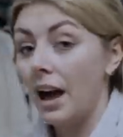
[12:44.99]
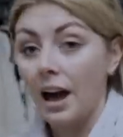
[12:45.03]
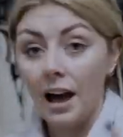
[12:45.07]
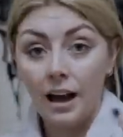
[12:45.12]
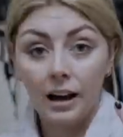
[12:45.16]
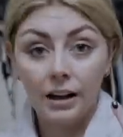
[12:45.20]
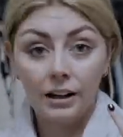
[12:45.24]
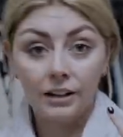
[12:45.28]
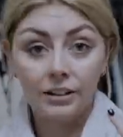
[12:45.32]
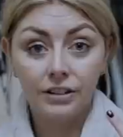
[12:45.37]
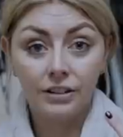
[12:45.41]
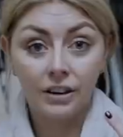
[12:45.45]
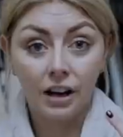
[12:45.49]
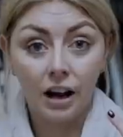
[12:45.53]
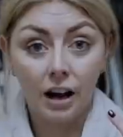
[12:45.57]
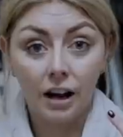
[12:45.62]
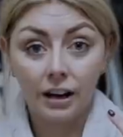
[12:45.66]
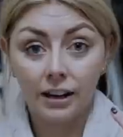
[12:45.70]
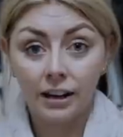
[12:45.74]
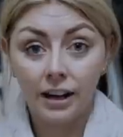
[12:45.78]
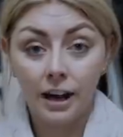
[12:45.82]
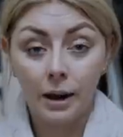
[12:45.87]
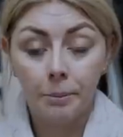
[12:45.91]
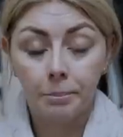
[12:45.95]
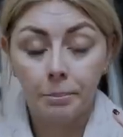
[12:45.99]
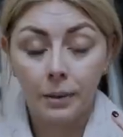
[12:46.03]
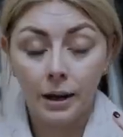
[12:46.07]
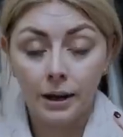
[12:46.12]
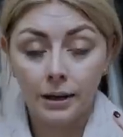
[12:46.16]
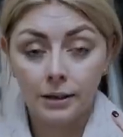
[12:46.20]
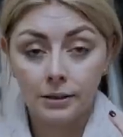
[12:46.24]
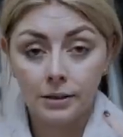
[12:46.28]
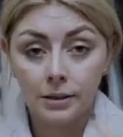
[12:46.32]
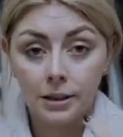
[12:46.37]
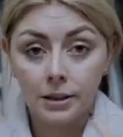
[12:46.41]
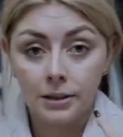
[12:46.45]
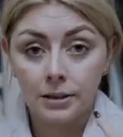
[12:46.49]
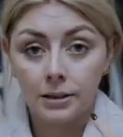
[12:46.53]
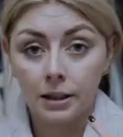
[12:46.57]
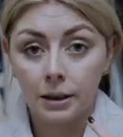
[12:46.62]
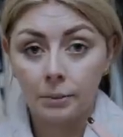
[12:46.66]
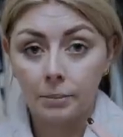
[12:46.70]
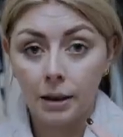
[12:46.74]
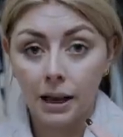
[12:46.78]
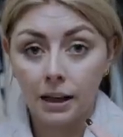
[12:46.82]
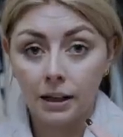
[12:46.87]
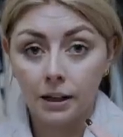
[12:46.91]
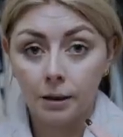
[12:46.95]
and I kept my
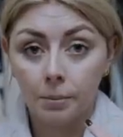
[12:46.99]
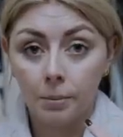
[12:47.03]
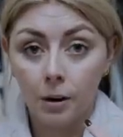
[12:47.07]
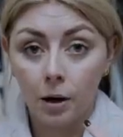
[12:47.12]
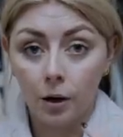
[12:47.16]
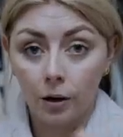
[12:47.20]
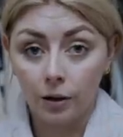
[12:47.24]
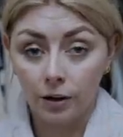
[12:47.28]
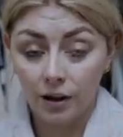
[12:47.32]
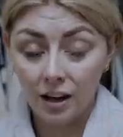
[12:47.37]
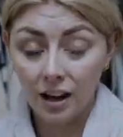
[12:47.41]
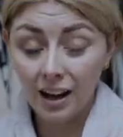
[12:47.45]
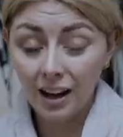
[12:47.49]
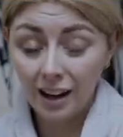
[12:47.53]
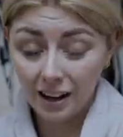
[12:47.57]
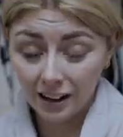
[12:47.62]
existing makeup on.